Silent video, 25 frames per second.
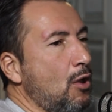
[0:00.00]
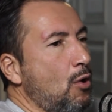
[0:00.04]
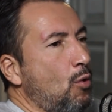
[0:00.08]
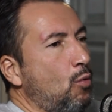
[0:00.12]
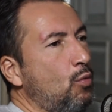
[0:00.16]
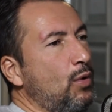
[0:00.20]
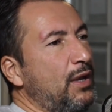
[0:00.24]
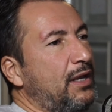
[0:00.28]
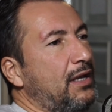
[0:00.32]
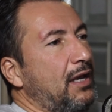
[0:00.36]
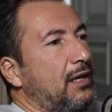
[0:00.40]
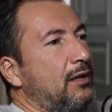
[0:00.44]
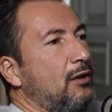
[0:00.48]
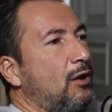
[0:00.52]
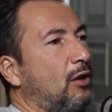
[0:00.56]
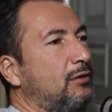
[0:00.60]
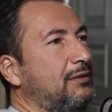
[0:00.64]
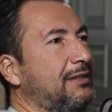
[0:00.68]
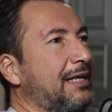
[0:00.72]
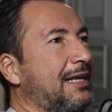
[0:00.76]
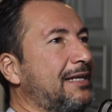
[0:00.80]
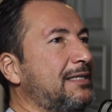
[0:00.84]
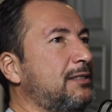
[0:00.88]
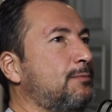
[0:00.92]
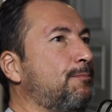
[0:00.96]
We cannot
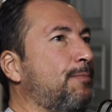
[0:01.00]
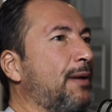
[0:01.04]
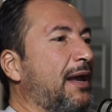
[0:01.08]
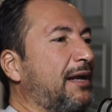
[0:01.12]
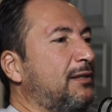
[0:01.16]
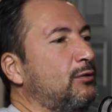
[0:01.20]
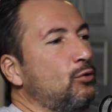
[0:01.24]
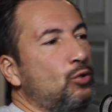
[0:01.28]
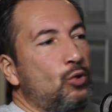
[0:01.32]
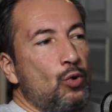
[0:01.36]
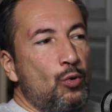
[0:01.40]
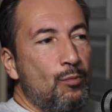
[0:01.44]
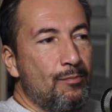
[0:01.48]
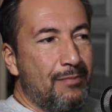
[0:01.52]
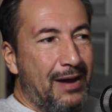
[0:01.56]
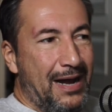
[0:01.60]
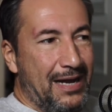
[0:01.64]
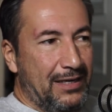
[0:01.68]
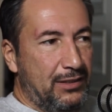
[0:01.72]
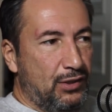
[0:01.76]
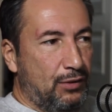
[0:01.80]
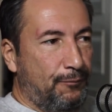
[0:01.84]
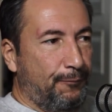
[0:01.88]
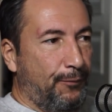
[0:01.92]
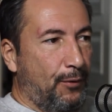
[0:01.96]
expect too
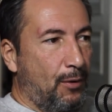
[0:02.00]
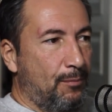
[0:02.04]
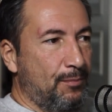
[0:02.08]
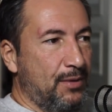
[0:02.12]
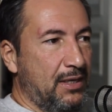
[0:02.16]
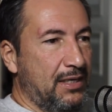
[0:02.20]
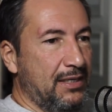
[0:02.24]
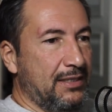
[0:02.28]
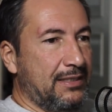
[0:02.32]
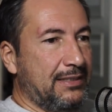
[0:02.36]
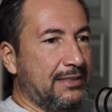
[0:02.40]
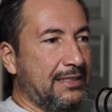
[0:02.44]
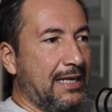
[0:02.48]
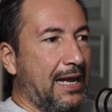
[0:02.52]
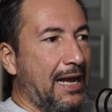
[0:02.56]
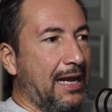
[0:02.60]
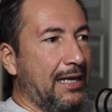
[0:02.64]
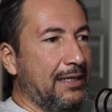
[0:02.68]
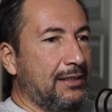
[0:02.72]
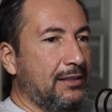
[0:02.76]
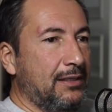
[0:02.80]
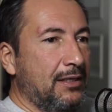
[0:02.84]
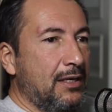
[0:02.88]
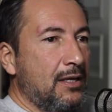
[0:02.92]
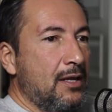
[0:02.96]
much from his
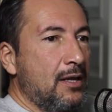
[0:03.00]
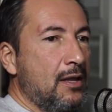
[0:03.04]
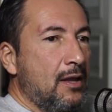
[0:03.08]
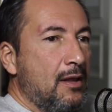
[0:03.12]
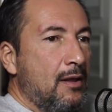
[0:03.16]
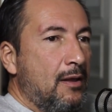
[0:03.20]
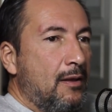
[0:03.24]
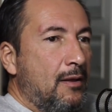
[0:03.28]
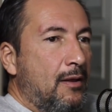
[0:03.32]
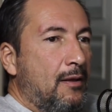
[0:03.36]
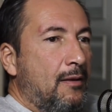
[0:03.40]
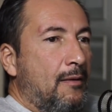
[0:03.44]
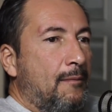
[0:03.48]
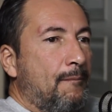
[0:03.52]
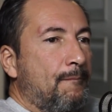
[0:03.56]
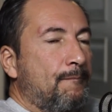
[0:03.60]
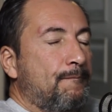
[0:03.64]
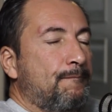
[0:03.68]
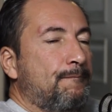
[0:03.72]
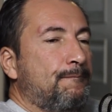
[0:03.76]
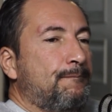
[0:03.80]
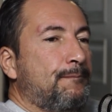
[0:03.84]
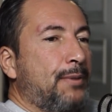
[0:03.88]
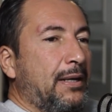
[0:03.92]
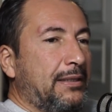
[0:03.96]
side,
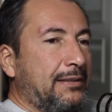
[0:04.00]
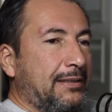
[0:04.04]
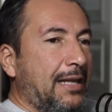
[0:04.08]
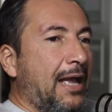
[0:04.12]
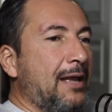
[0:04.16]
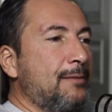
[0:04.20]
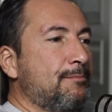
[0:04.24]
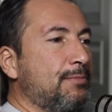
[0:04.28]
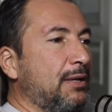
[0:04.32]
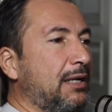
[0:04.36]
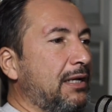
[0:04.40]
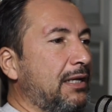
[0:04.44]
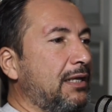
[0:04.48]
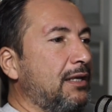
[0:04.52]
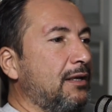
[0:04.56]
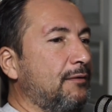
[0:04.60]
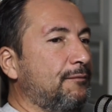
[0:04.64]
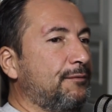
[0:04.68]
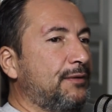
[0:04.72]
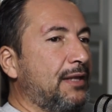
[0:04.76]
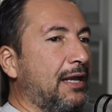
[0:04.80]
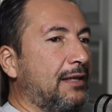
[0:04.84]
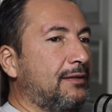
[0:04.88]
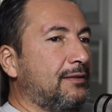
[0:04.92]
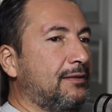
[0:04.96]
but I
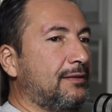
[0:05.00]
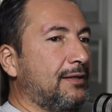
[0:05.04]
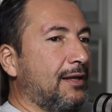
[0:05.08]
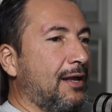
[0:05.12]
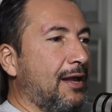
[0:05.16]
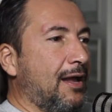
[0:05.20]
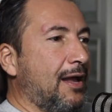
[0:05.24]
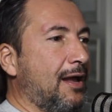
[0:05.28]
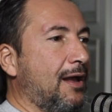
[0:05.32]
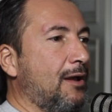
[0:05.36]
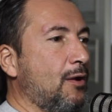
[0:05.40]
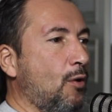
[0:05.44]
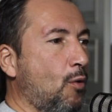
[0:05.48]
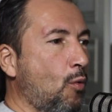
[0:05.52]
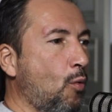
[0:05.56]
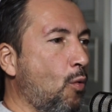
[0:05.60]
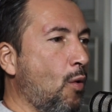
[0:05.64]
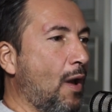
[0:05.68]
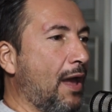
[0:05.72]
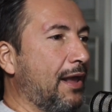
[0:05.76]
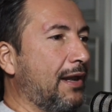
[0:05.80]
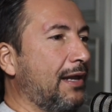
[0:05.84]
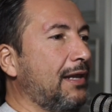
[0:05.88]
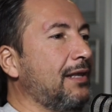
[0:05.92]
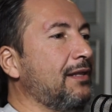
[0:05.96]
believe that
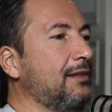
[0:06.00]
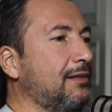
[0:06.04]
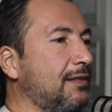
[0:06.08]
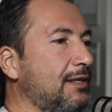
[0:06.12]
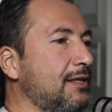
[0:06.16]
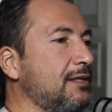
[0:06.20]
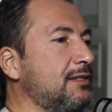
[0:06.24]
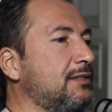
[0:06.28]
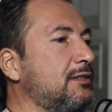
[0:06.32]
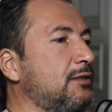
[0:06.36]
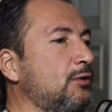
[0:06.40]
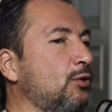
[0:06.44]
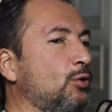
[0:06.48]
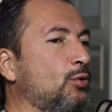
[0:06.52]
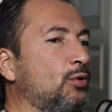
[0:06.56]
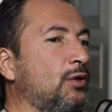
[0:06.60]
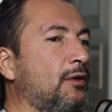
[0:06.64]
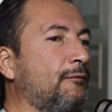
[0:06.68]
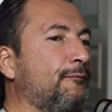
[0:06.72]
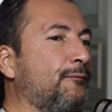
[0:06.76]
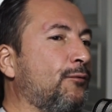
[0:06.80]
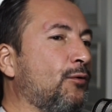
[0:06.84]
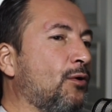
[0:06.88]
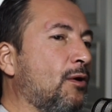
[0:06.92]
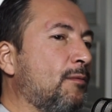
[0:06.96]
wearing this
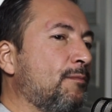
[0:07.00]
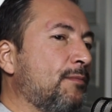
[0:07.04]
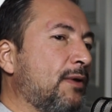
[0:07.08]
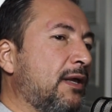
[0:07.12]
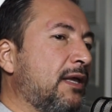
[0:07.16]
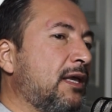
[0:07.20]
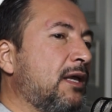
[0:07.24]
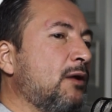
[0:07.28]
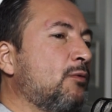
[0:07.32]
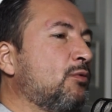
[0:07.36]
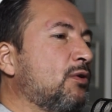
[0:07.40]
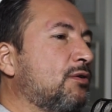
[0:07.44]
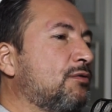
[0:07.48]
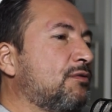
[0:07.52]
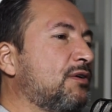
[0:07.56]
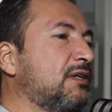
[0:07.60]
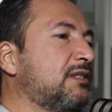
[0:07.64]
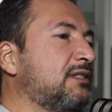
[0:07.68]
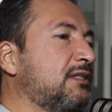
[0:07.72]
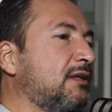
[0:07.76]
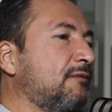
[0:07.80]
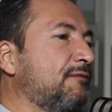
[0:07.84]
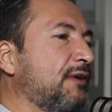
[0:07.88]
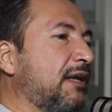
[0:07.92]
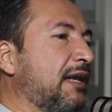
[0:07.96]
uniform, he will
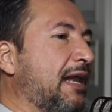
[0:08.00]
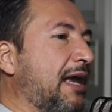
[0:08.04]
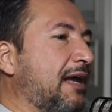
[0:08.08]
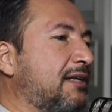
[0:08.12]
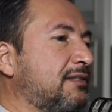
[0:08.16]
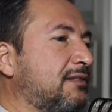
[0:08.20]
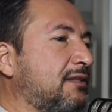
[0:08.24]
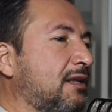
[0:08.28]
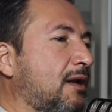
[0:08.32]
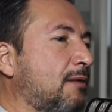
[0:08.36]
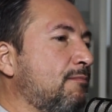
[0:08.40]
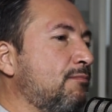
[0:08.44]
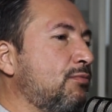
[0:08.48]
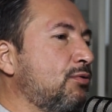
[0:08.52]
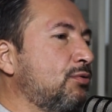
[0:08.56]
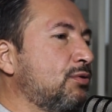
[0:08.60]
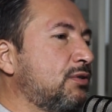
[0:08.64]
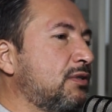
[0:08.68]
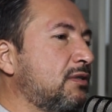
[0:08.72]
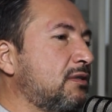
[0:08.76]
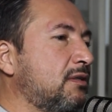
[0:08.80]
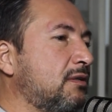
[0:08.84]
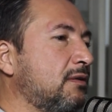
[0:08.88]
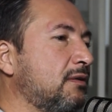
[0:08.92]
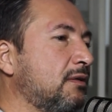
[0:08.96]
receive an extra
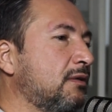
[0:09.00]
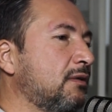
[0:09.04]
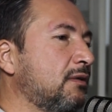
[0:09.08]
boost.